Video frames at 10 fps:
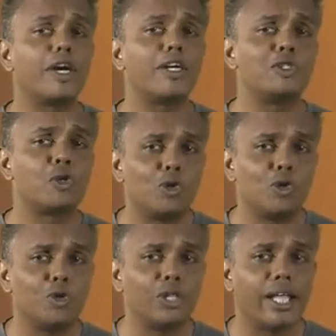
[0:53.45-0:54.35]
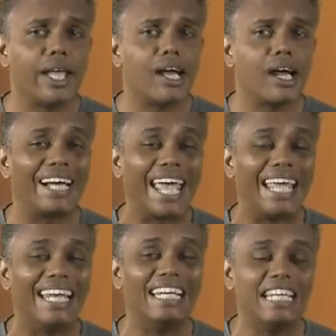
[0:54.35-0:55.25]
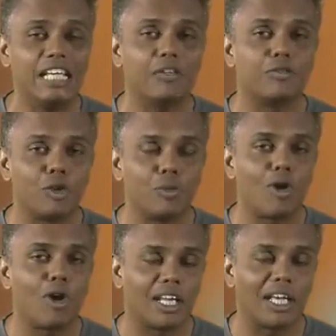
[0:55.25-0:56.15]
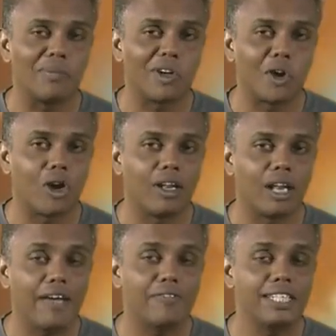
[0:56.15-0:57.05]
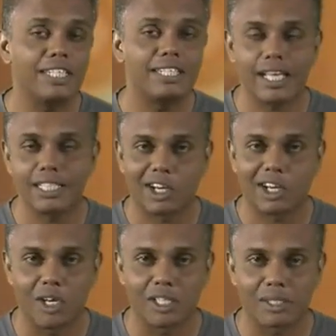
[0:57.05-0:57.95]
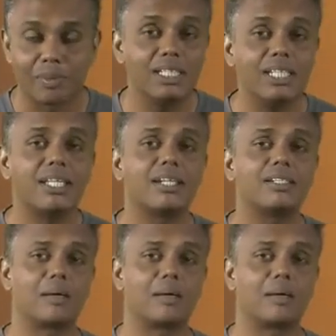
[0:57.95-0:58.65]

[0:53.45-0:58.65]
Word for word: if I told you that they are a league football club called F C Santa Claus? Details